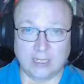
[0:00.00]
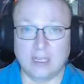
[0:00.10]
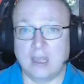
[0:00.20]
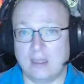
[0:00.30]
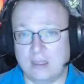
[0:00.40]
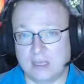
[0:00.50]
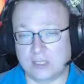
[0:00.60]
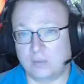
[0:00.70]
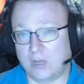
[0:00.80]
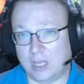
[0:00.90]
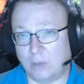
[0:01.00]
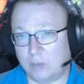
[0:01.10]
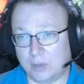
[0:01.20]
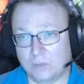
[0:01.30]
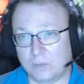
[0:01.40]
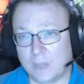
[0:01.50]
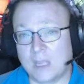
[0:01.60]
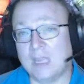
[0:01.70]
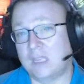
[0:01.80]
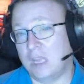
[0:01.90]
This will help you.
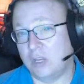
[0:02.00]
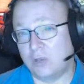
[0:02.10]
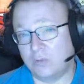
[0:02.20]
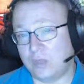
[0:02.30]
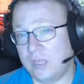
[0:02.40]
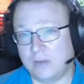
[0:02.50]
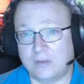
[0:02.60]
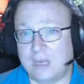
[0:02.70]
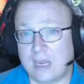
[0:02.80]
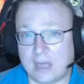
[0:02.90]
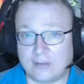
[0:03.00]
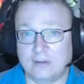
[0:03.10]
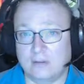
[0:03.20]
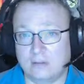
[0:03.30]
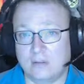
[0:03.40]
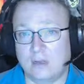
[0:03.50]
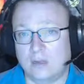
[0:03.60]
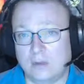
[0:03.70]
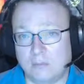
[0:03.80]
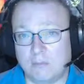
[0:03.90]
Can you think of another
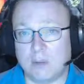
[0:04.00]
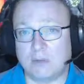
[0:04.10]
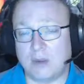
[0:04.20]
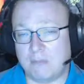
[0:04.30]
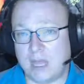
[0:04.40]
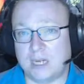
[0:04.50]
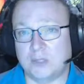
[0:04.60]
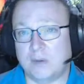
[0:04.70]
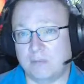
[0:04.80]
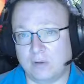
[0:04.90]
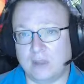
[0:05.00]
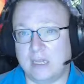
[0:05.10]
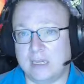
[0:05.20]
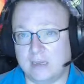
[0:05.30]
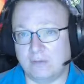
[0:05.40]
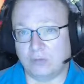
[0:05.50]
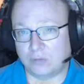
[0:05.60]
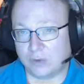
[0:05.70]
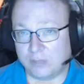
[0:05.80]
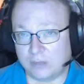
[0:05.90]
memory management related
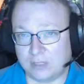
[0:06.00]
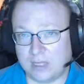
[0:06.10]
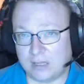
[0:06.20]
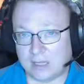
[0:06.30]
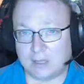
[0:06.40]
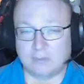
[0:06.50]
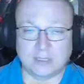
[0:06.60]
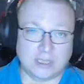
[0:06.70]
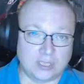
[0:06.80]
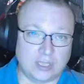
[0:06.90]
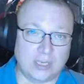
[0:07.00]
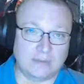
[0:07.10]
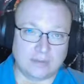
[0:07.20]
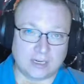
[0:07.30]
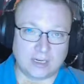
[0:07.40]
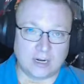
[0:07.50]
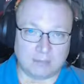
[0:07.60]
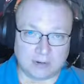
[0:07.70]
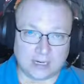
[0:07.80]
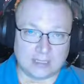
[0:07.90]
vulnerability that could potentially affect an
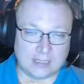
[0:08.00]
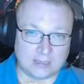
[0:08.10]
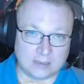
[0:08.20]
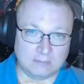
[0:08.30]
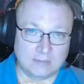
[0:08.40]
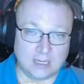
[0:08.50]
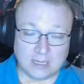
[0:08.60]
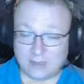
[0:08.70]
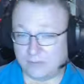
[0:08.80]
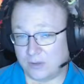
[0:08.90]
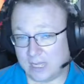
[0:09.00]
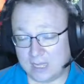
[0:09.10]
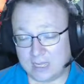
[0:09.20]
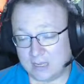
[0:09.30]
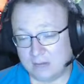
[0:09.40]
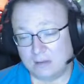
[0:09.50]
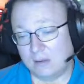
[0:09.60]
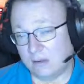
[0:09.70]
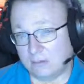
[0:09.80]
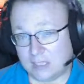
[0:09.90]
operating system? If you can,
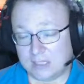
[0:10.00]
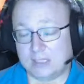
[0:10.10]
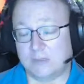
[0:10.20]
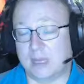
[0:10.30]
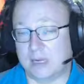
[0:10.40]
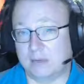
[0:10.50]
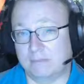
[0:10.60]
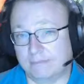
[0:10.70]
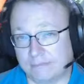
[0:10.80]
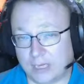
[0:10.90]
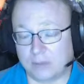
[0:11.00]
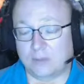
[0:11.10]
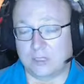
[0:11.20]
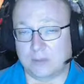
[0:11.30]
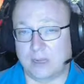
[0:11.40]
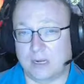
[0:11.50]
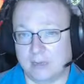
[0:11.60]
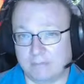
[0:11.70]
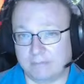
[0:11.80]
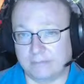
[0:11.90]
tell us about it. Talk to us about it.
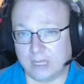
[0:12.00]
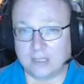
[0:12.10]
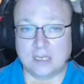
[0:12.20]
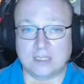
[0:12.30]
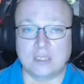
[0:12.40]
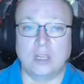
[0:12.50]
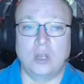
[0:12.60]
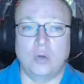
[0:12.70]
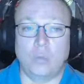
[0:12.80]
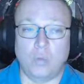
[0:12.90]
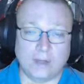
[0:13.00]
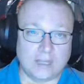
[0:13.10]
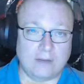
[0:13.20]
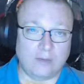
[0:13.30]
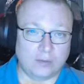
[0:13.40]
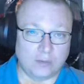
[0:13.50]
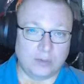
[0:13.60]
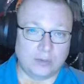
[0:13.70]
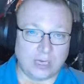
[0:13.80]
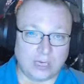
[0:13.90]
Tell us what that
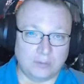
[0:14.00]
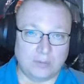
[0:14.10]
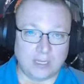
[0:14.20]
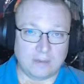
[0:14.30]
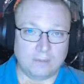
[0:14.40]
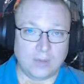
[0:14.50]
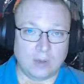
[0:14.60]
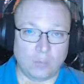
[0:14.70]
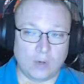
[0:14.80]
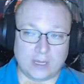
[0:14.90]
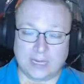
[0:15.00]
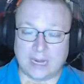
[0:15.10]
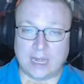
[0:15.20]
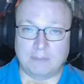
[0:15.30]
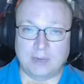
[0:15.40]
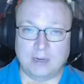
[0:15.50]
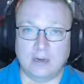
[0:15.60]
vulnerability could be, what could happen,